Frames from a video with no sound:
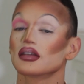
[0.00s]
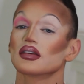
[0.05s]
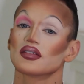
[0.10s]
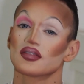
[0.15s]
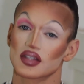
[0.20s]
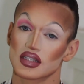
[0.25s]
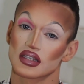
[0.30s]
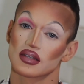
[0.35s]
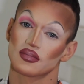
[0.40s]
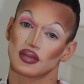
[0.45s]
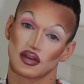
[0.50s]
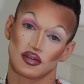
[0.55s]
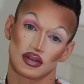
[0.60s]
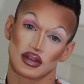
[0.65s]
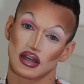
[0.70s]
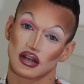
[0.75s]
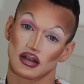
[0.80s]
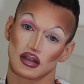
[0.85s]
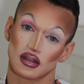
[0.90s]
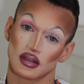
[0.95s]
you've seen me
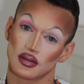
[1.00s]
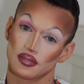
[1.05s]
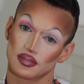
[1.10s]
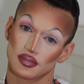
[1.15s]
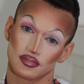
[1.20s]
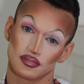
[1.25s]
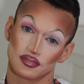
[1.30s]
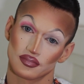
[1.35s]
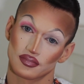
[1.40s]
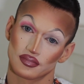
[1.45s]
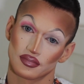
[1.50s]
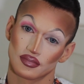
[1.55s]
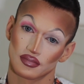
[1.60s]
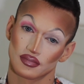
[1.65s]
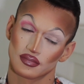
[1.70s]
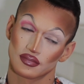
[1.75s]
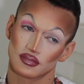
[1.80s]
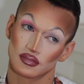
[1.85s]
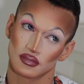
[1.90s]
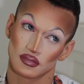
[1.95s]
without a
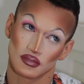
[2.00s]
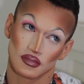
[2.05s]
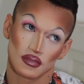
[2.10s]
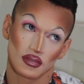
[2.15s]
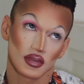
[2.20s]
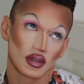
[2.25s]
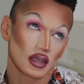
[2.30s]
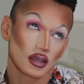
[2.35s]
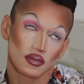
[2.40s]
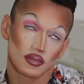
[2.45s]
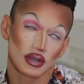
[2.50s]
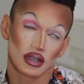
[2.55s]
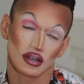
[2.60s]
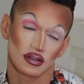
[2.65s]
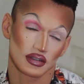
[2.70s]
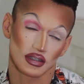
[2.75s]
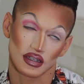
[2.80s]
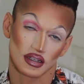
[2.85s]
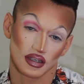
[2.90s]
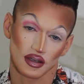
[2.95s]
lip. We
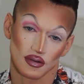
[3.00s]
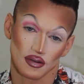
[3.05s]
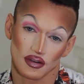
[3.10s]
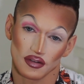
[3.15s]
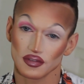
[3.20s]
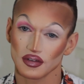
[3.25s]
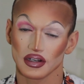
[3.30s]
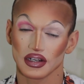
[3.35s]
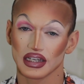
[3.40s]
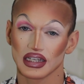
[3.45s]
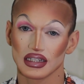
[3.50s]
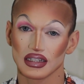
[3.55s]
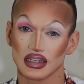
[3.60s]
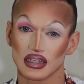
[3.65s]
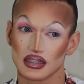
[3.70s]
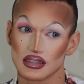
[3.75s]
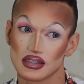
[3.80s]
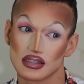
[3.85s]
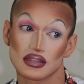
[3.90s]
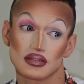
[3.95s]
don't need to go over it.
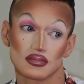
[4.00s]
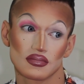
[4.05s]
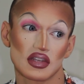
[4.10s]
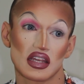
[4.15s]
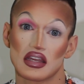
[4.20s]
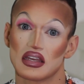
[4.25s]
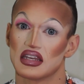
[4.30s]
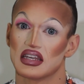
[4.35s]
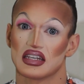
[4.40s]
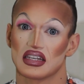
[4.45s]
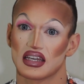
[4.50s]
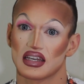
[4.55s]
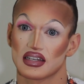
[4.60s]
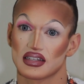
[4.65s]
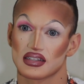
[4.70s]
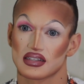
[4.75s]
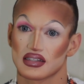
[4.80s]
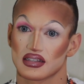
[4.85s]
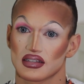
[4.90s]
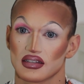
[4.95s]
It's
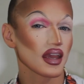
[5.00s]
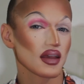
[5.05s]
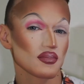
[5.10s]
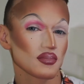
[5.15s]
hideous.